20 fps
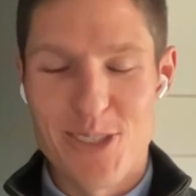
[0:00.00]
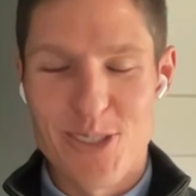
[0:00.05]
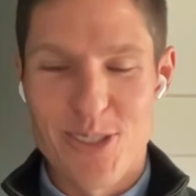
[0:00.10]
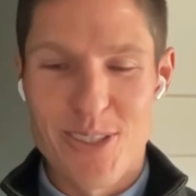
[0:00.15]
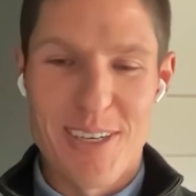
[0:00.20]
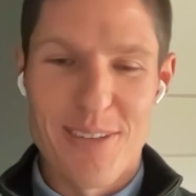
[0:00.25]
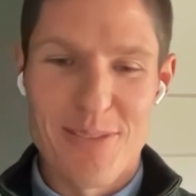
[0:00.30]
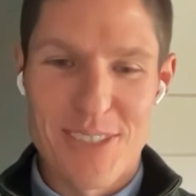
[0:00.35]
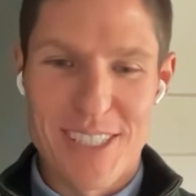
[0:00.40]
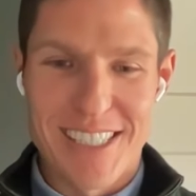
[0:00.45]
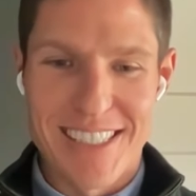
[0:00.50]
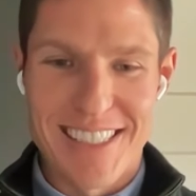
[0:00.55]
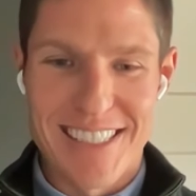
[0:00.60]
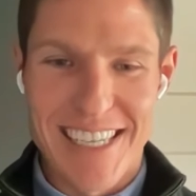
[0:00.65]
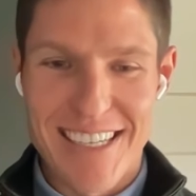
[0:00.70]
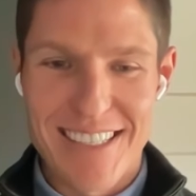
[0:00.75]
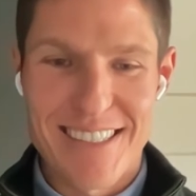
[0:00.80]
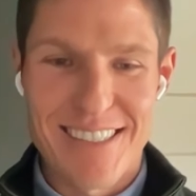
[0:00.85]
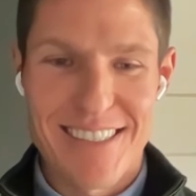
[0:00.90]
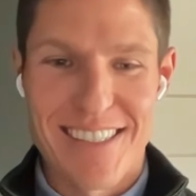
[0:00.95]
of
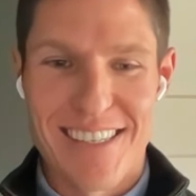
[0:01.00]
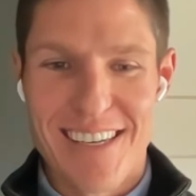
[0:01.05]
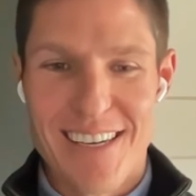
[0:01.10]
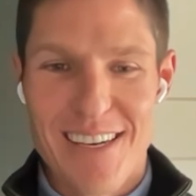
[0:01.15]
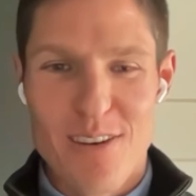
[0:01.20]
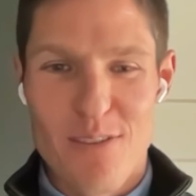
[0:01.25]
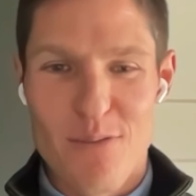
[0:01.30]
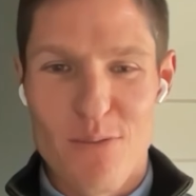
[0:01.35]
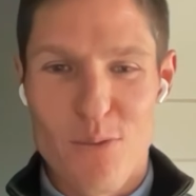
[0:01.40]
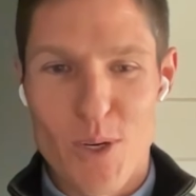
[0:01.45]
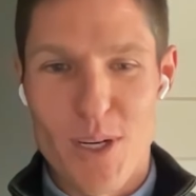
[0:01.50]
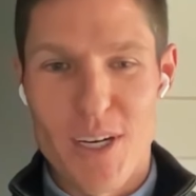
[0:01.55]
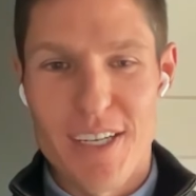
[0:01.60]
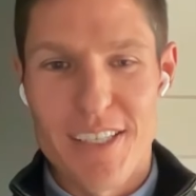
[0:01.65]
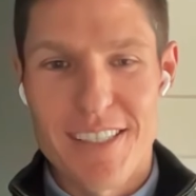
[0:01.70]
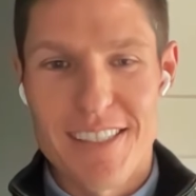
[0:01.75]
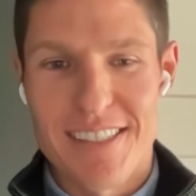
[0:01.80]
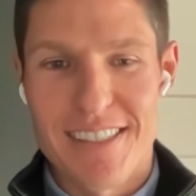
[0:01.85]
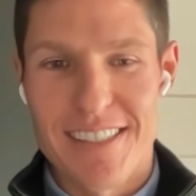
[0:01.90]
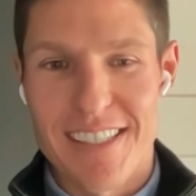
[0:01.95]
success for
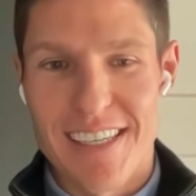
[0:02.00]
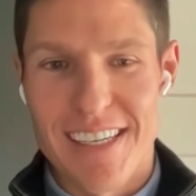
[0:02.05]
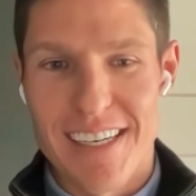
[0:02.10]
us.